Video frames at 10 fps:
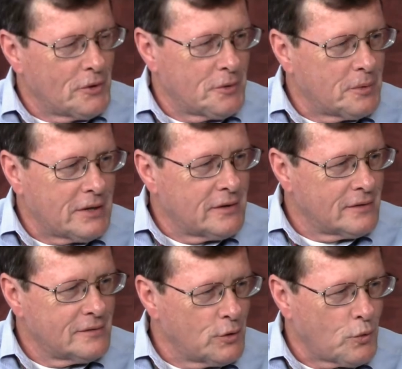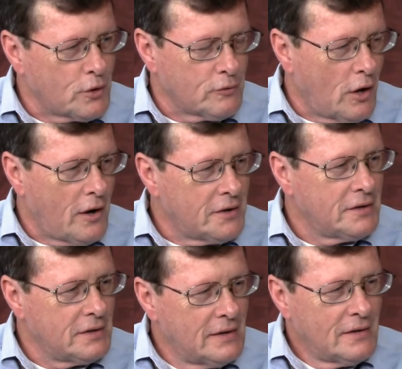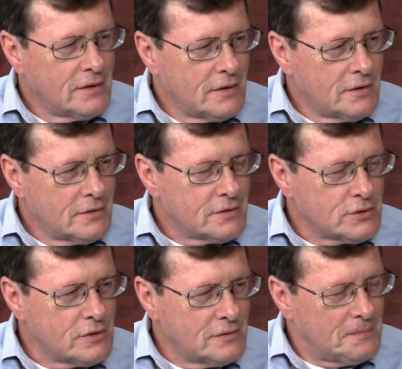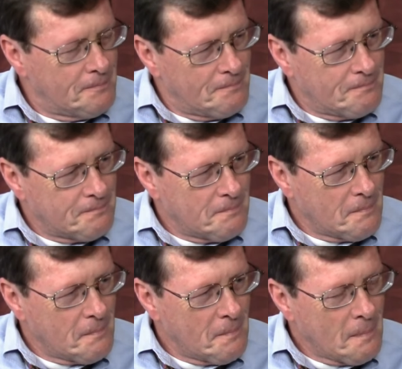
to be the Word of God. So through this quest